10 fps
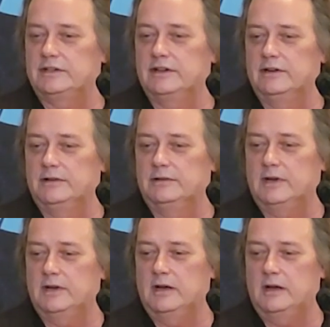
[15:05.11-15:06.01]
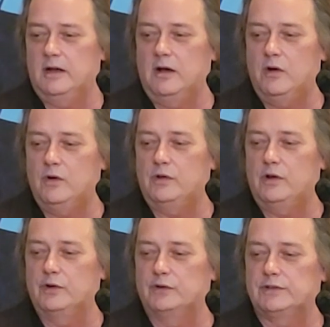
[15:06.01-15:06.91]
a whole
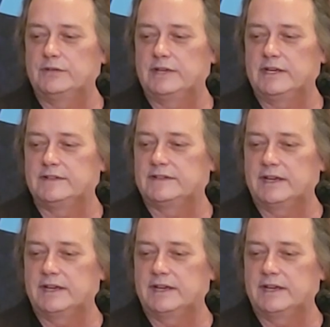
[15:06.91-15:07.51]
host of things